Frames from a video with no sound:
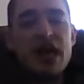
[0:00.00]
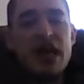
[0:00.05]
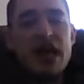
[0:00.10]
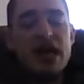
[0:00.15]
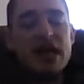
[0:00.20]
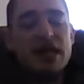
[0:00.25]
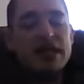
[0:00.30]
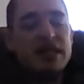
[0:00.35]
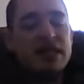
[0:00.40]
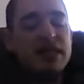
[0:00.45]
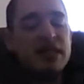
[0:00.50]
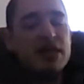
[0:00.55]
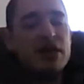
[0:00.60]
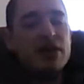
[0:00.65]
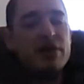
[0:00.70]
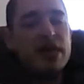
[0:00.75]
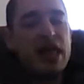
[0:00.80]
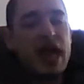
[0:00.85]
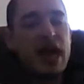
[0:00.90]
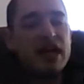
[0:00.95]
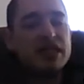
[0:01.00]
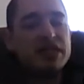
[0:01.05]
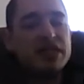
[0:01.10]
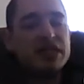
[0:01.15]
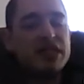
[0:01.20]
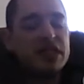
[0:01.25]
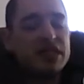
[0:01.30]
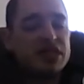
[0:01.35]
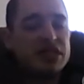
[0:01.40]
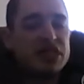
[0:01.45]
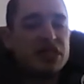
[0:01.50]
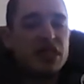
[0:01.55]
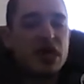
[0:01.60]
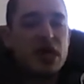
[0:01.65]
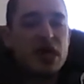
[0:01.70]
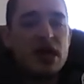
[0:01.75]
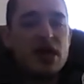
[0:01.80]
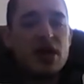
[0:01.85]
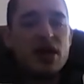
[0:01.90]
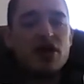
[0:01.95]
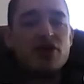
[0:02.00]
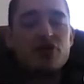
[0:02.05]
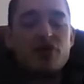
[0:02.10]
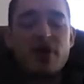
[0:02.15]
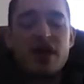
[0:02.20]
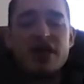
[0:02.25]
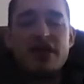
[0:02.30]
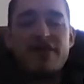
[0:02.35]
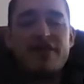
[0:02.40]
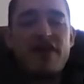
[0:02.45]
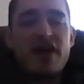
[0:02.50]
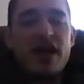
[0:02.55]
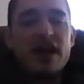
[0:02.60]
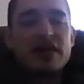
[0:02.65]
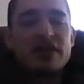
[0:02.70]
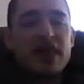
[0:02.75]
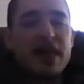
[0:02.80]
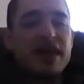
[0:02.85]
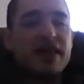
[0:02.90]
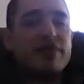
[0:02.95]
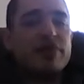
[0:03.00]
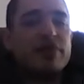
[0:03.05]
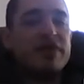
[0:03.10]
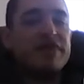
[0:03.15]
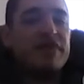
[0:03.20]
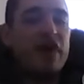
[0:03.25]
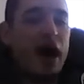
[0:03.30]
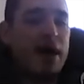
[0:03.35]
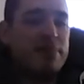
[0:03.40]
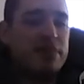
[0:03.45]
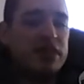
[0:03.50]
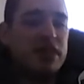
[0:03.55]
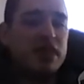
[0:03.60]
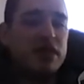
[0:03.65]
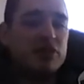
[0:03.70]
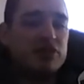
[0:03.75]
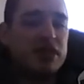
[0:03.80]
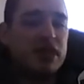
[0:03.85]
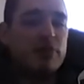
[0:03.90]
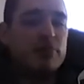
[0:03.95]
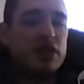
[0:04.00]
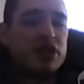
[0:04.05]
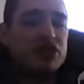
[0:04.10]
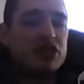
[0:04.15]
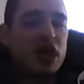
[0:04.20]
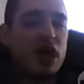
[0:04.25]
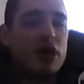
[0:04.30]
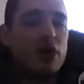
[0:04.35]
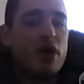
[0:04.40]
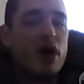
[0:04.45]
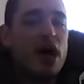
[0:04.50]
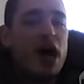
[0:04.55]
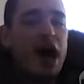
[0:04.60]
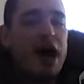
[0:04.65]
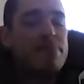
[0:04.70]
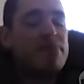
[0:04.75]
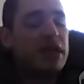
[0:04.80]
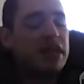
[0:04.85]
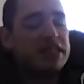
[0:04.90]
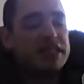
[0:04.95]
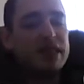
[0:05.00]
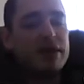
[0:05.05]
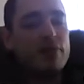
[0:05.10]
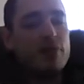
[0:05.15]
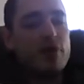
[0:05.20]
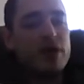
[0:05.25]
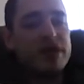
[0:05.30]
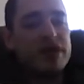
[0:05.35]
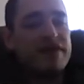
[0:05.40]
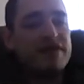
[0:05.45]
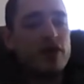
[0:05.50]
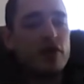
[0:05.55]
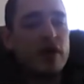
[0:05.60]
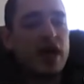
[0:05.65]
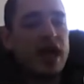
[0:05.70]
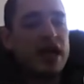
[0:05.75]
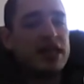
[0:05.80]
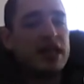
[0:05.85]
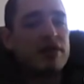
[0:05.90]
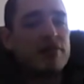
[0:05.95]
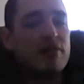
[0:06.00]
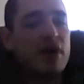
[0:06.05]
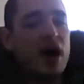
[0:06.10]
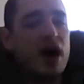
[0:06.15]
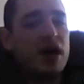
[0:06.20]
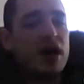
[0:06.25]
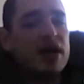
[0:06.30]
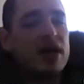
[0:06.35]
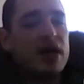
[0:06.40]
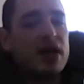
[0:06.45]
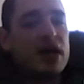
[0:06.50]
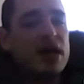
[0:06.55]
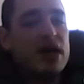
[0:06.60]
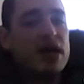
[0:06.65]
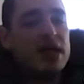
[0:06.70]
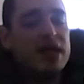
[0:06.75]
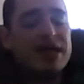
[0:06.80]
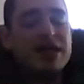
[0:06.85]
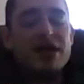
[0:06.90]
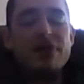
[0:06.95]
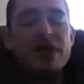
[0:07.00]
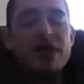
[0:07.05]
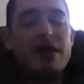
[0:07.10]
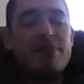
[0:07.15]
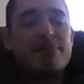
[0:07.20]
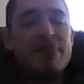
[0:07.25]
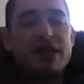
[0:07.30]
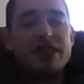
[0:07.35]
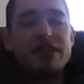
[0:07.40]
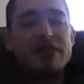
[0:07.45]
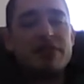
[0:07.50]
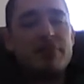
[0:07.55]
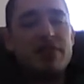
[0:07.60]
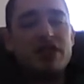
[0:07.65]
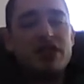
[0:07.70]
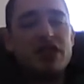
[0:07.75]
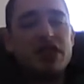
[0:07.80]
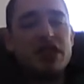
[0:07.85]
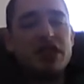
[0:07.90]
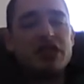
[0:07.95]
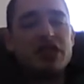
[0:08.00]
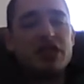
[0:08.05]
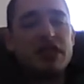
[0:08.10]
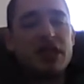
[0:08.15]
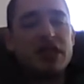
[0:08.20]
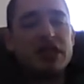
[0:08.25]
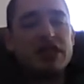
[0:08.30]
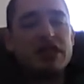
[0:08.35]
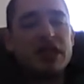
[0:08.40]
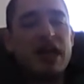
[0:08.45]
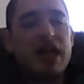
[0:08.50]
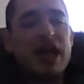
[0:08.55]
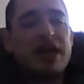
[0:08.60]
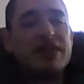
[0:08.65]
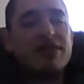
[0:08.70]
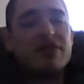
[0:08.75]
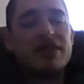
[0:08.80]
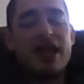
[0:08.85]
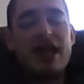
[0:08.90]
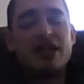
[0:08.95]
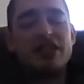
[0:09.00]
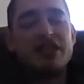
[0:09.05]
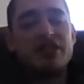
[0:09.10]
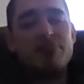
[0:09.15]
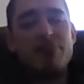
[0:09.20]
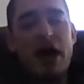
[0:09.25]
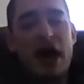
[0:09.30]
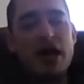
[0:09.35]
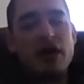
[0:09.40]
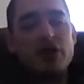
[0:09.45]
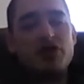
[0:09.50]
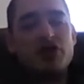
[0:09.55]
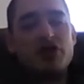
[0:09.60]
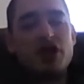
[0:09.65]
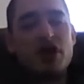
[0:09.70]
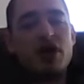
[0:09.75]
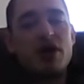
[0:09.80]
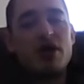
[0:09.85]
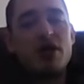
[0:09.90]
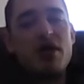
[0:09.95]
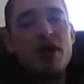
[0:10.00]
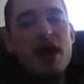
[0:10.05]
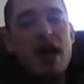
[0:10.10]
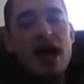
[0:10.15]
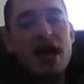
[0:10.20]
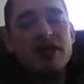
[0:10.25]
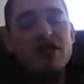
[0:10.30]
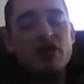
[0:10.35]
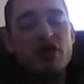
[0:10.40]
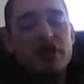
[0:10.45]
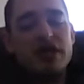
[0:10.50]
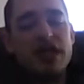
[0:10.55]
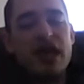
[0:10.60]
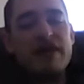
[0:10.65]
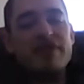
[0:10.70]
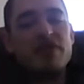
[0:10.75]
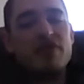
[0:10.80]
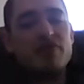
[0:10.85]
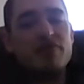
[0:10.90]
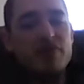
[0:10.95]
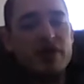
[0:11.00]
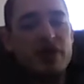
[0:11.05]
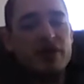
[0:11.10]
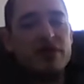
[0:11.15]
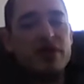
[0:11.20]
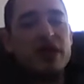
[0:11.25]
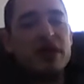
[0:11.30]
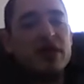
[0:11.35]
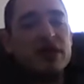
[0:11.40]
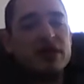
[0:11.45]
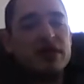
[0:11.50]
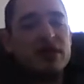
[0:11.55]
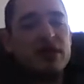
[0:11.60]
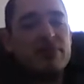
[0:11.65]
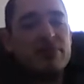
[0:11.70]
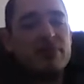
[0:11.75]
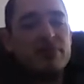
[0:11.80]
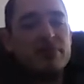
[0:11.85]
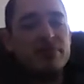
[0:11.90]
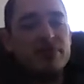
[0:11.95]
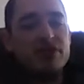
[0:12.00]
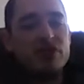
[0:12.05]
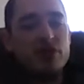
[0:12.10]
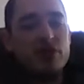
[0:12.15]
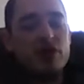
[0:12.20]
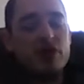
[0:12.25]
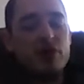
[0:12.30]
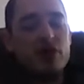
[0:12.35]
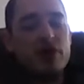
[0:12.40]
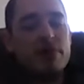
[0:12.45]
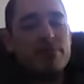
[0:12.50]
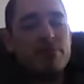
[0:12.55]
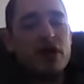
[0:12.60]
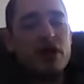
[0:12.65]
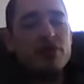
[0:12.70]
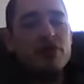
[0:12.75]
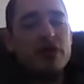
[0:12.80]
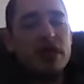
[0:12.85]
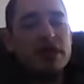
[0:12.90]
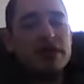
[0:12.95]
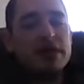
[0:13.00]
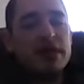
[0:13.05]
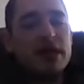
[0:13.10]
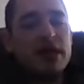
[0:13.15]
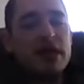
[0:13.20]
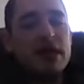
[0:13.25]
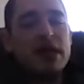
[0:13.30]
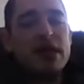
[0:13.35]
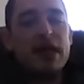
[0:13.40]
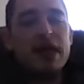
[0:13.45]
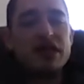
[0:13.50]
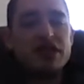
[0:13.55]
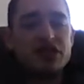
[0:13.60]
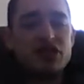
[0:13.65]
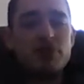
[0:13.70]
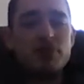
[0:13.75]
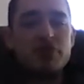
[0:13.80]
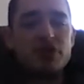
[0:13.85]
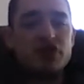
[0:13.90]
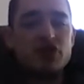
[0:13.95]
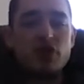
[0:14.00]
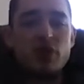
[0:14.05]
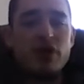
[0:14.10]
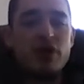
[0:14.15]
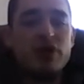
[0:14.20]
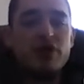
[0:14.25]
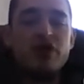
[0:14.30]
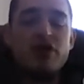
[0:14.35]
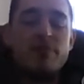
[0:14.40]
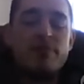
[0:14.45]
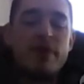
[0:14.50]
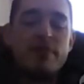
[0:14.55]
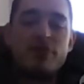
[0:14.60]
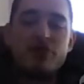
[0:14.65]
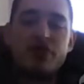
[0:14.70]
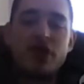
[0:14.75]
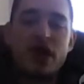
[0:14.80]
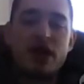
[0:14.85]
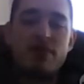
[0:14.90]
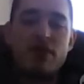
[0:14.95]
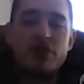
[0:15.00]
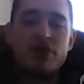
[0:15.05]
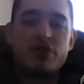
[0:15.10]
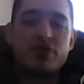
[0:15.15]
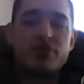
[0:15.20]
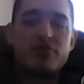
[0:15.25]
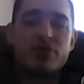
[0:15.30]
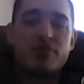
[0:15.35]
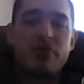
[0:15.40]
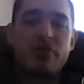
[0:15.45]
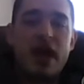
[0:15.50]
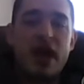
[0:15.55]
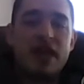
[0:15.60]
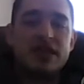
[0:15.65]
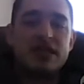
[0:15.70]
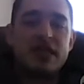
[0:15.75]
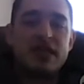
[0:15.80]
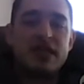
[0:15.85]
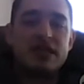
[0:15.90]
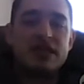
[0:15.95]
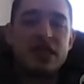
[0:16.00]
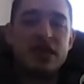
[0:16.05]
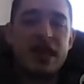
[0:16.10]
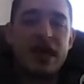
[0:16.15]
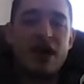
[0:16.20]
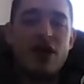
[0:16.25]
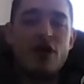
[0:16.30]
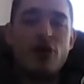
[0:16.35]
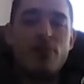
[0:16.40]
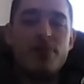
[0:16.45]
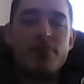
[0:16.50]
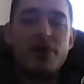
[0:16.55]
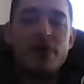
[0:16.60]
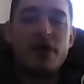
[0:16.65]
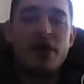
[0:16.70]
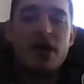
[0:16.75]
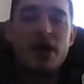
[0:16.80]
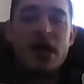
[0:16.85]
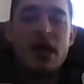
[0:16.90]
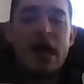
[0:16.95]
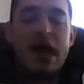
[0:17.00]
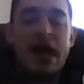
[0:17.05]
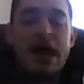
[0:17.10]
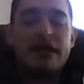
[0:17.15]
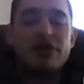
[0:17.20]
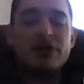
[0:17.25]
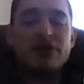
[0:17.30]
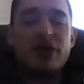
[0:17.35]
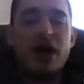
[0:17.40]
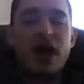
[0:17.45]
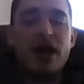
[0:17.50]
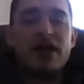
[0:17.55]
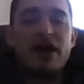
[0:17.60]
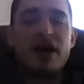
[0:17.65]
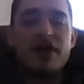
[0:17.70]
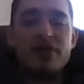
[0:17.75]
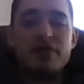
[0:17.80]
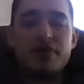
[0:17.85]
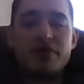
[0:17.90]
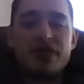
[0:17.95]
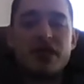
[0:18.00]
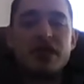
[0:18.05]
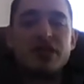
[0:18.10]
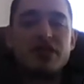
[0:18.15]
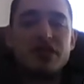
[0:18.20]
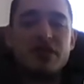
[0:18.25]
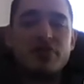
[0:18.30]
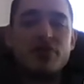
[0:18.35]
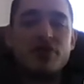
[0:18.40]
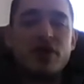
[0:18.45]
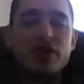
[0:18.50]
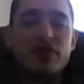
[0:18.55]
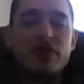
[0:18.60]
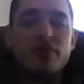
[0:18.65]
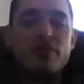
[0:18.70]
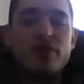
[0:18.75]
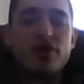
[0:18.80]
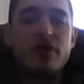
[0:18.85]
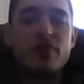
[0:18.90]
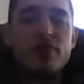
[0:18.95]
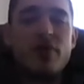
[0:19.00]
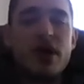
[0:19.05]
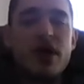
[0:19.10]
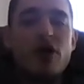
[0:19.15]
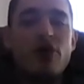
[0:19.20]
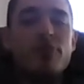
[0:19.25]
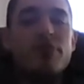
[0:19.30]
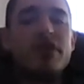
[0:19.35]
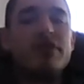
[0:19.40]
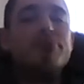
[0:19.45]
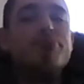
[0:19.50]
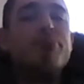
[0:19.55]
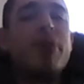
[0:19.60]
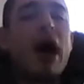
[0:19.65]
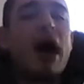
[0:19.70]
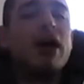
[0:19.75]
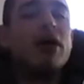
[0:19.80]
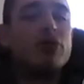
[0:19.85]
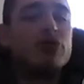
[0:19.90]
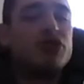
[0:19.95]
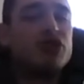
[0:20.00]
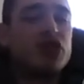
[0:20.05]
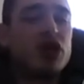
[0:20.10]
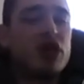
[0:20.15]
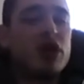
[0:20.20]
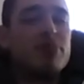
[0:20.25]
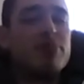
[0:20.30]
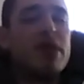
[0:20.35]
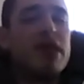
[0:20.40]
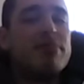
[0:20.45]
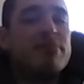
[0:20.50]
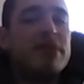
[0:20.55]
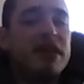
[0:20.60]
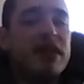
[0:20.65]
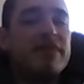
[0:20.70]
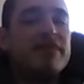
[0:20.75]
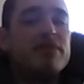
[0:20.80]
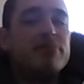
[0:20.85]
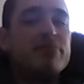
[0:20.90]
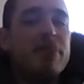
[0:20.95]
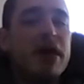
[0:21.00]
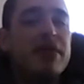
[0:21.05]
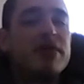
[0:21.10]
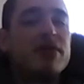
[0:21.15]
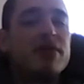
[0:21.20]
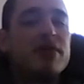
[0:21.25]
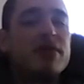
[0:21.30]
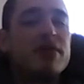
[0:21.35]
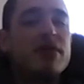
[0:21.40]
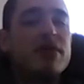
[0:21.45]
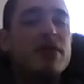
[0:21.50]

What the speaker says: It has this great effect. Like if I'm going to use humic shale, I mix it with a volcanic rock. And I mix a bunch of these things together and add some biochar, and you can have a really good soil component, like a super soil. People talk about earthworm castings and kelp, and a lot of other things that really work well, but biochar may be even better.